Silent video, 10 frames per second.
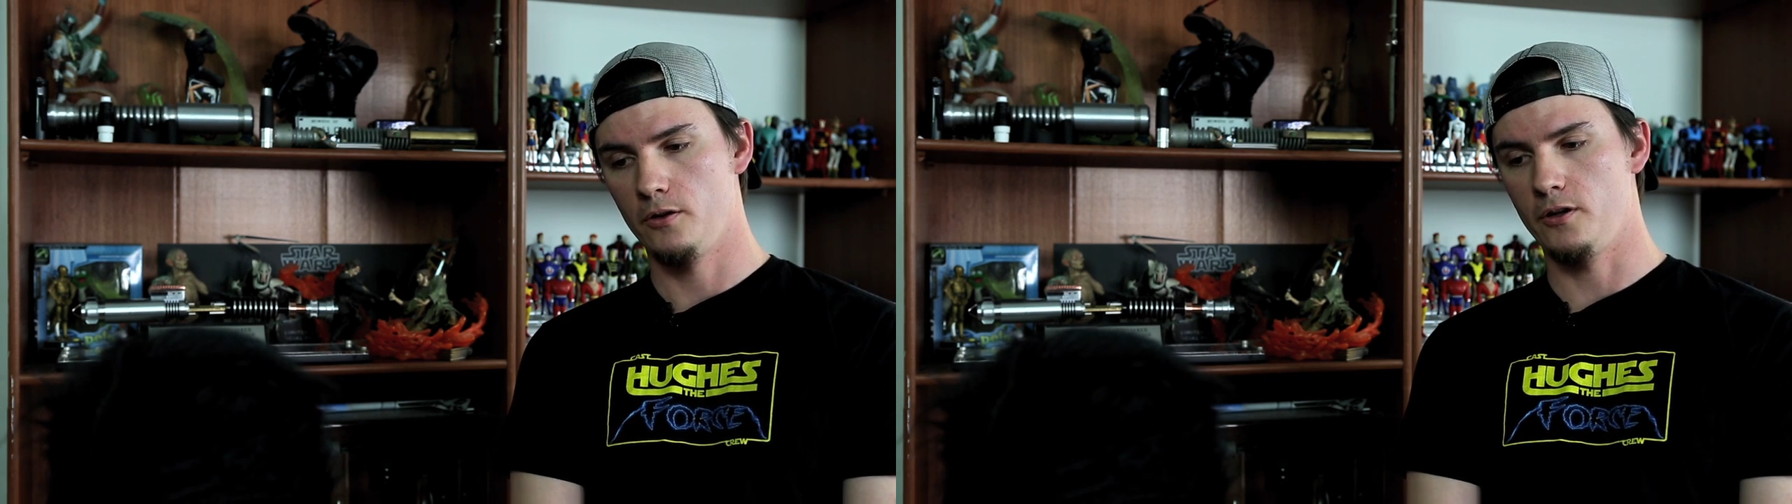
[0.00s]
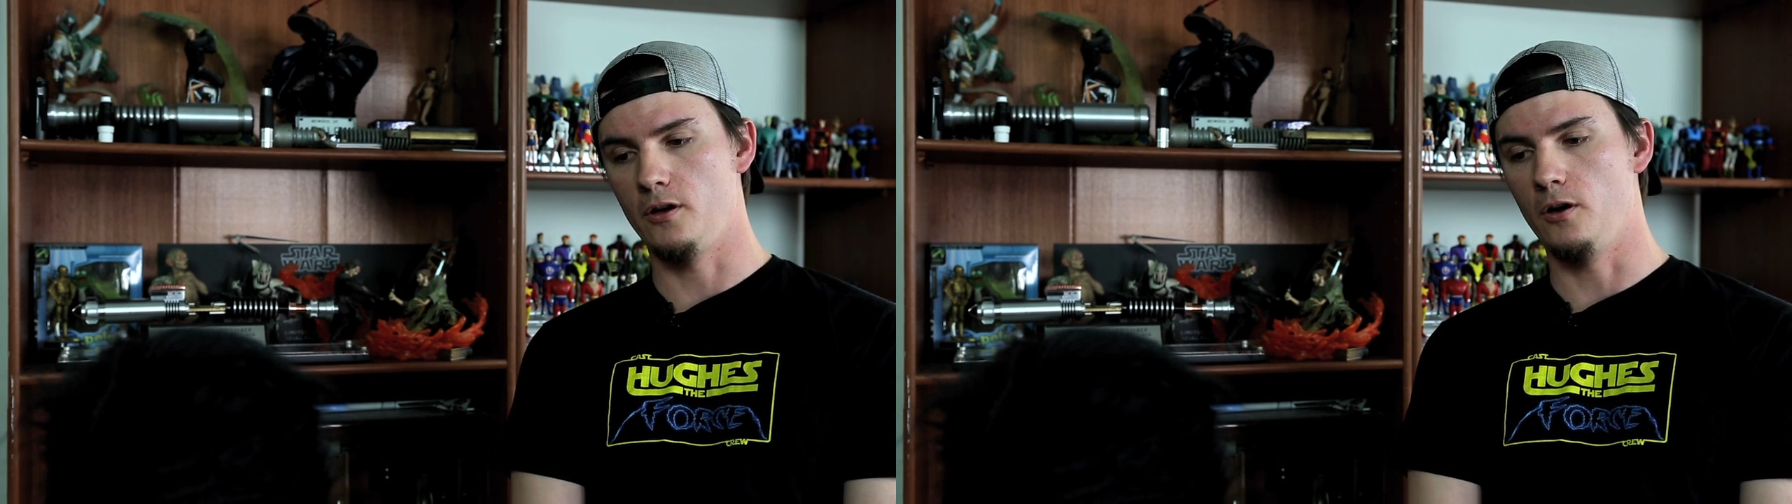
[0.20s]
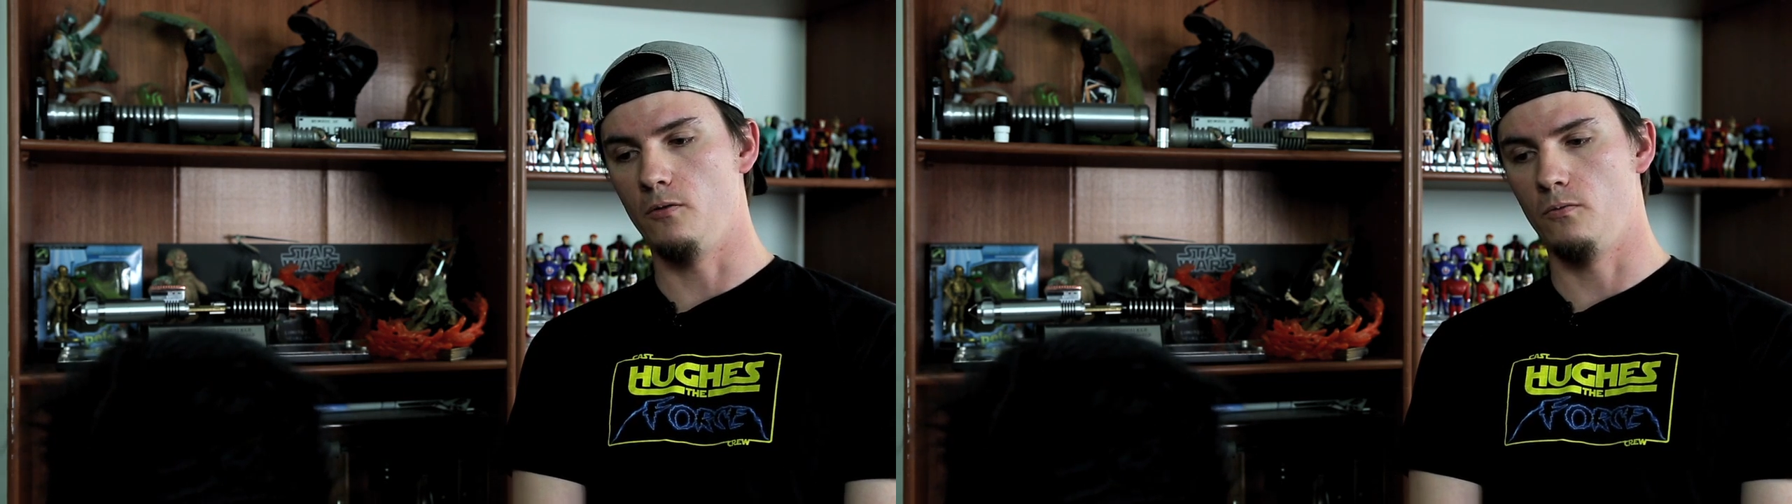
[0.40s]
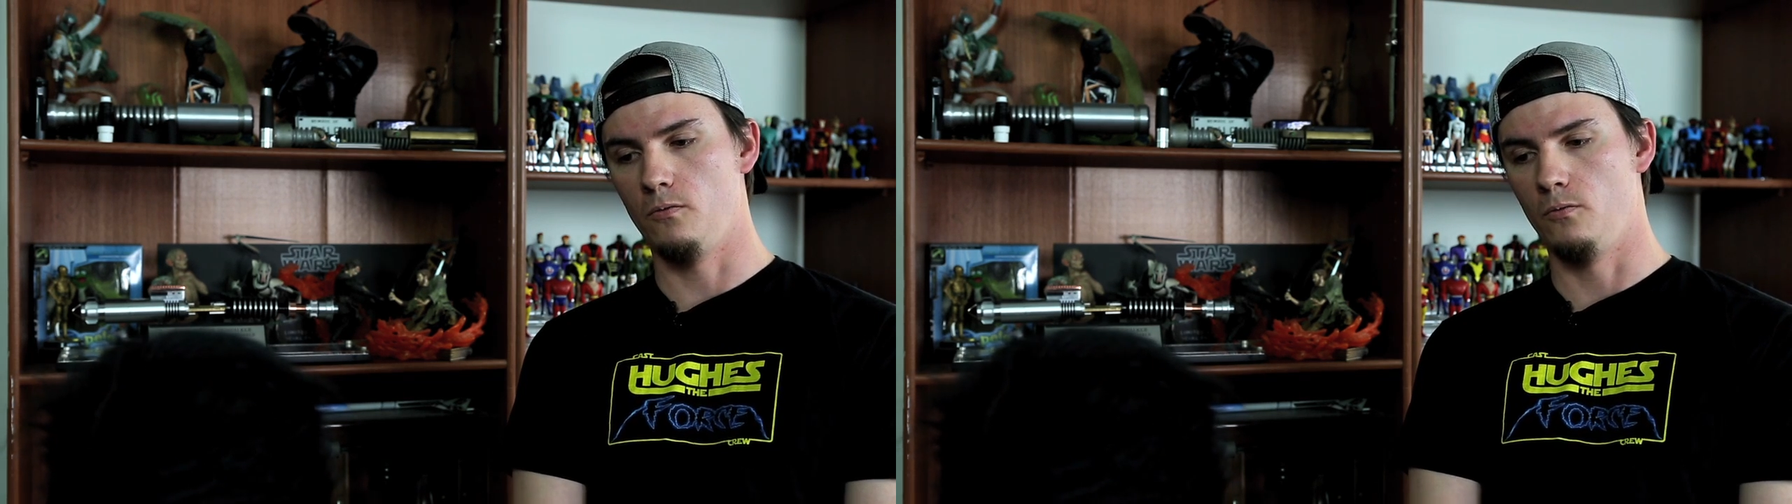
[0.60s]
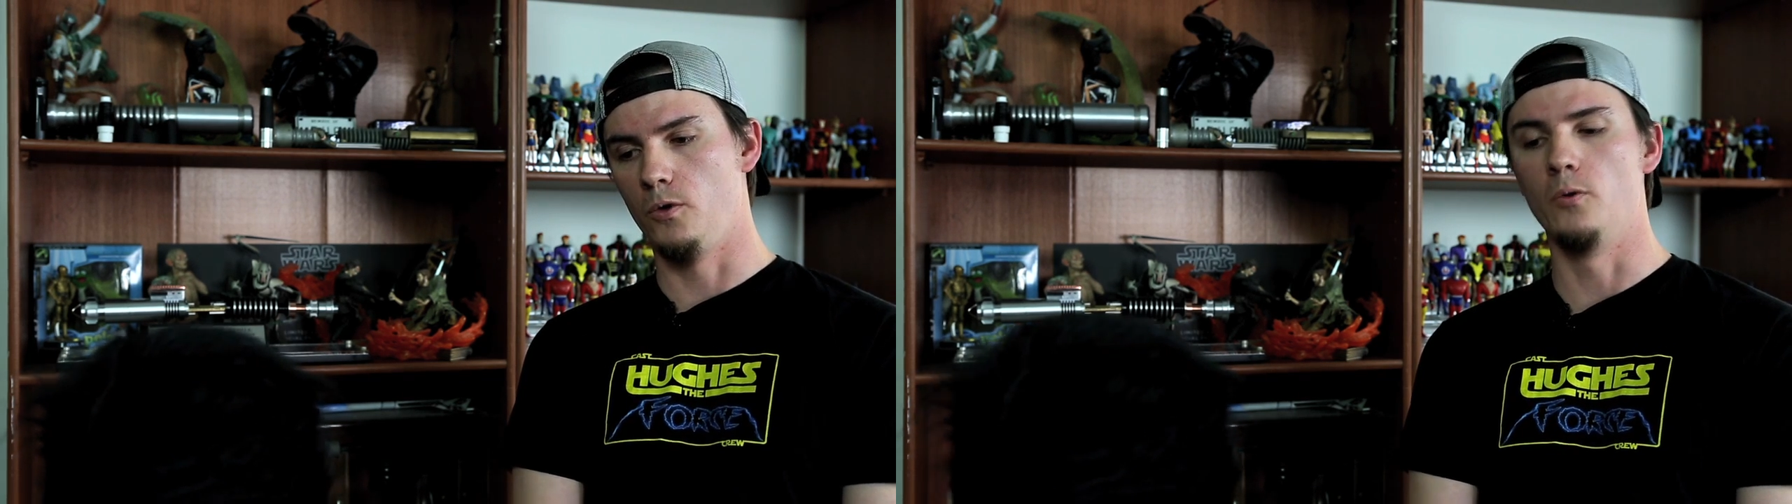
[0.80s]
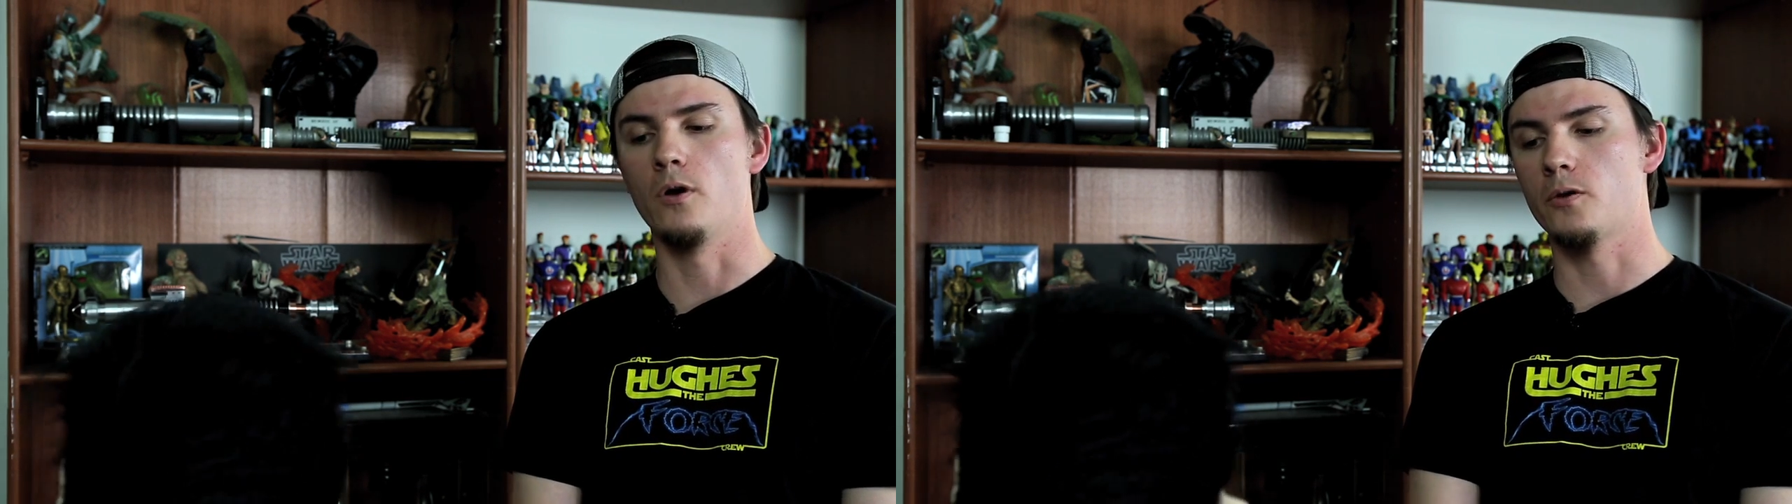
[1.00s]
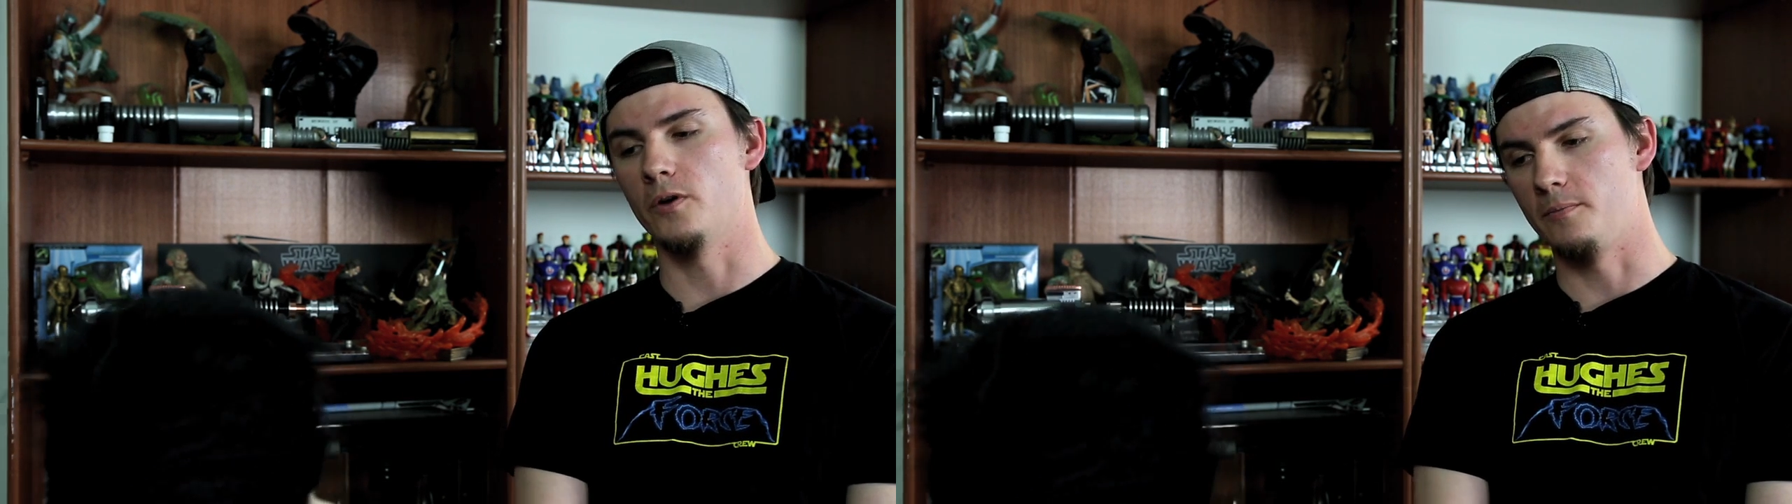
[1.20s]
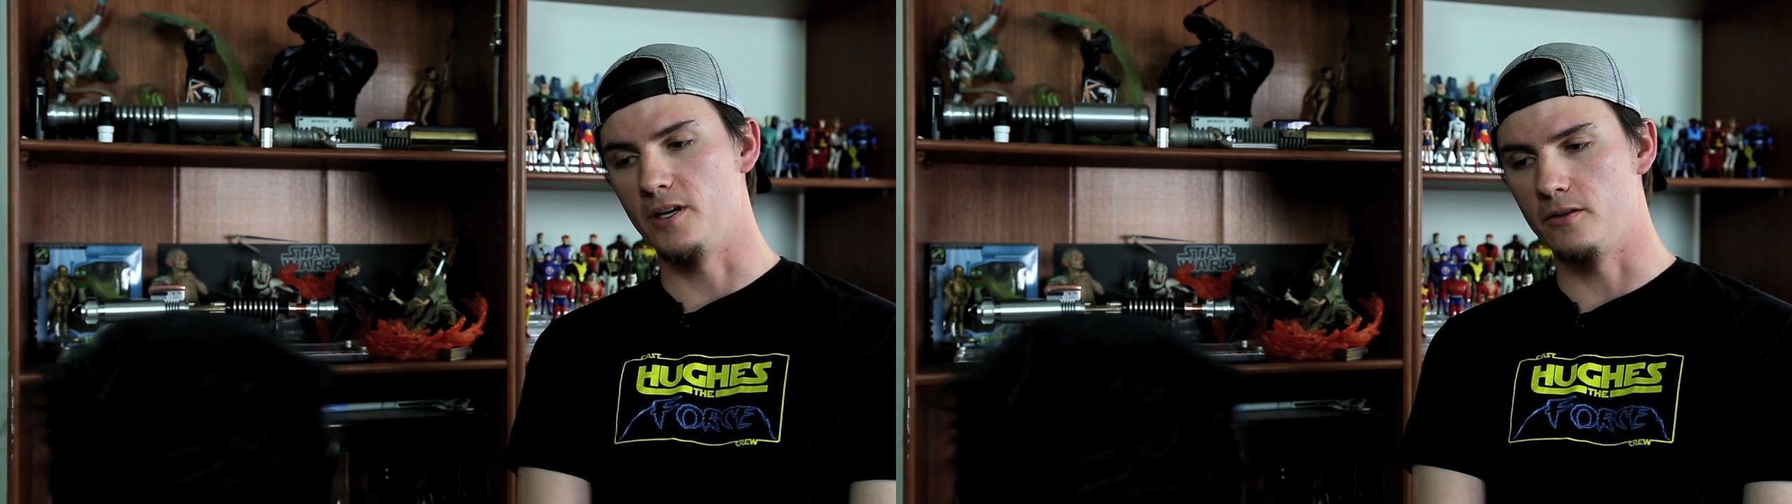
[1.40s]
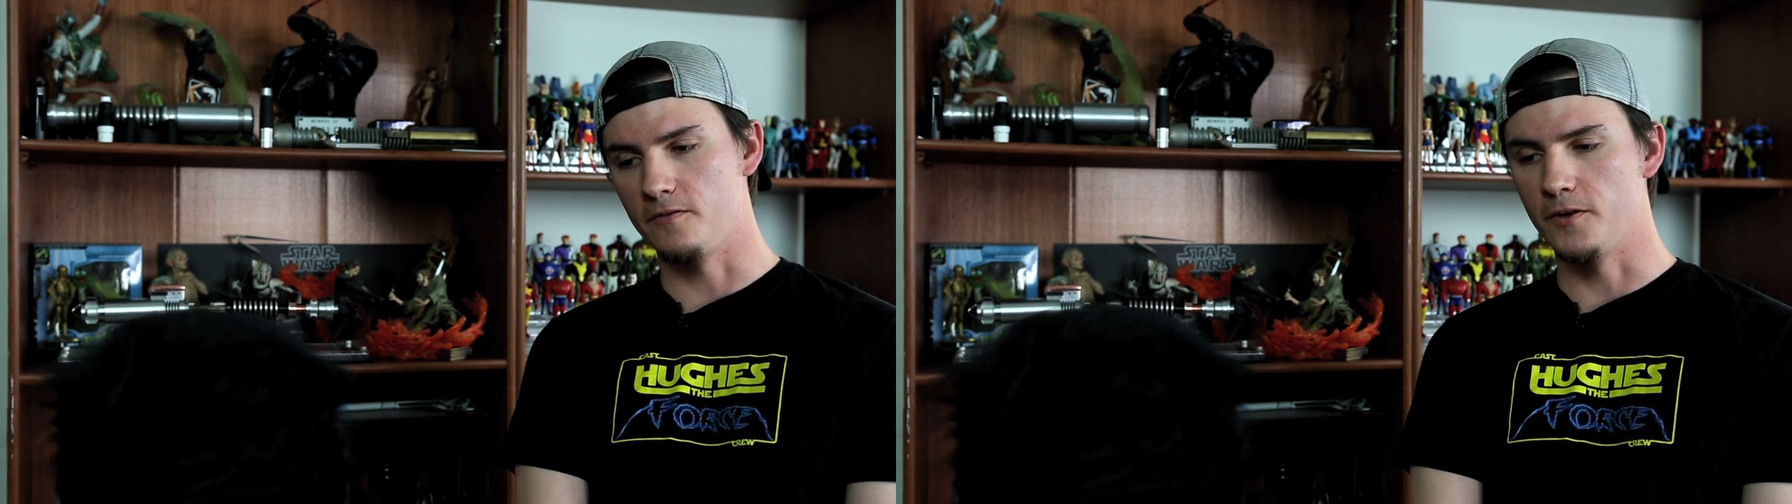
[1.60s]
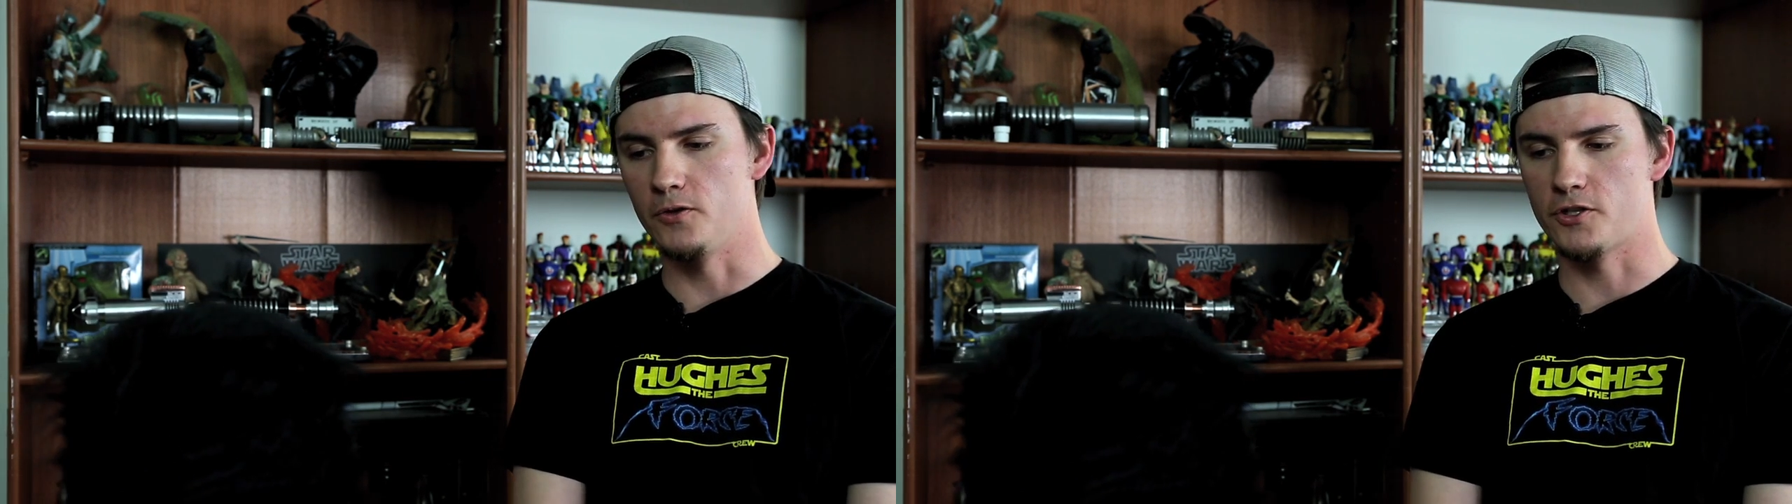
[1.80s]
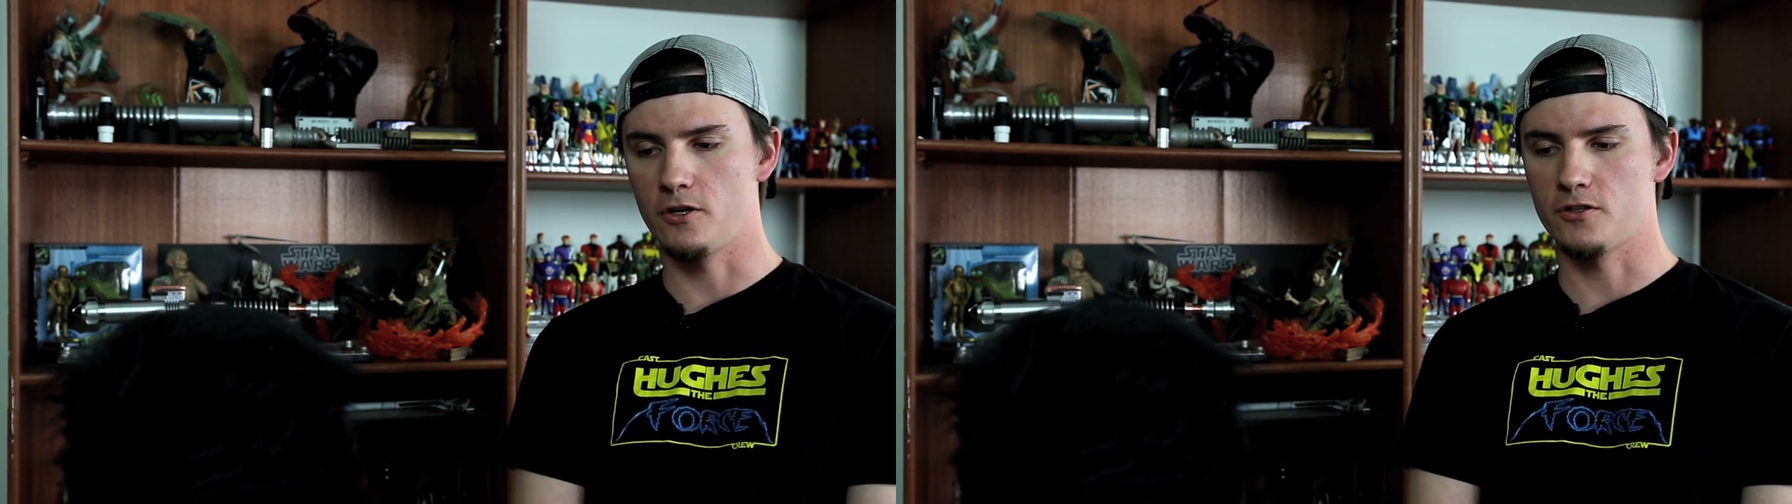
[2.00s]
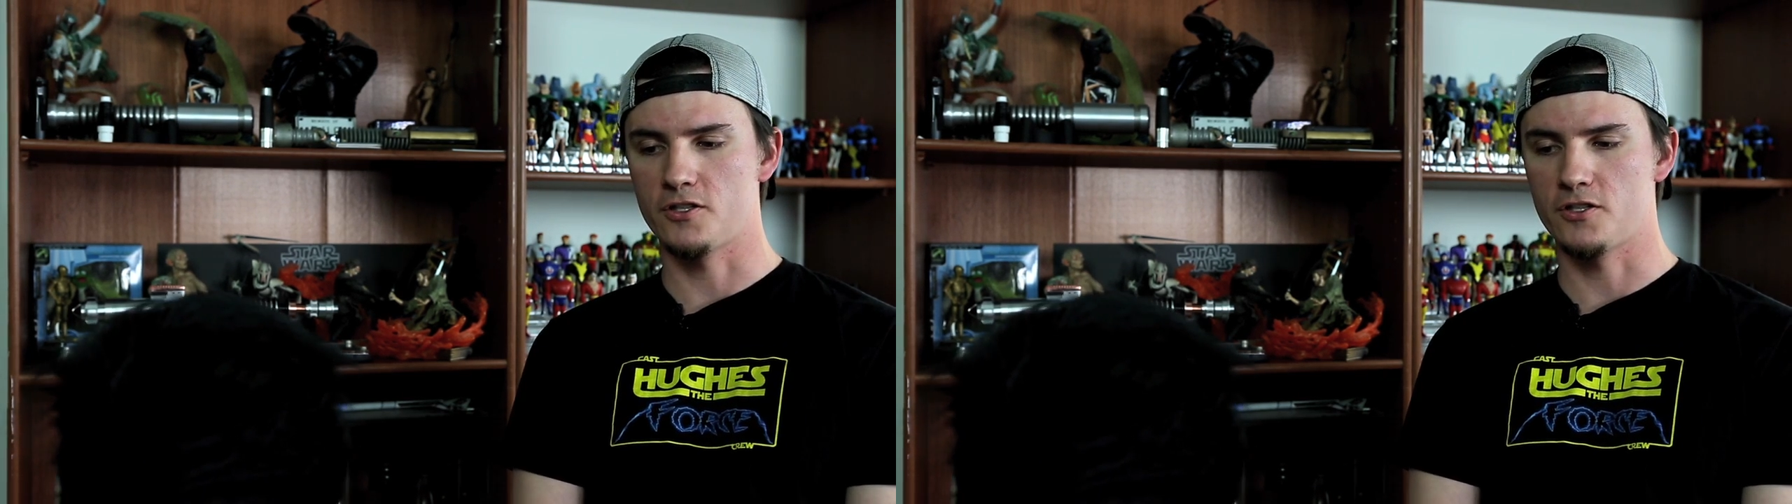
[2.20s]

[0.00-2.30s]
will work with me in the future.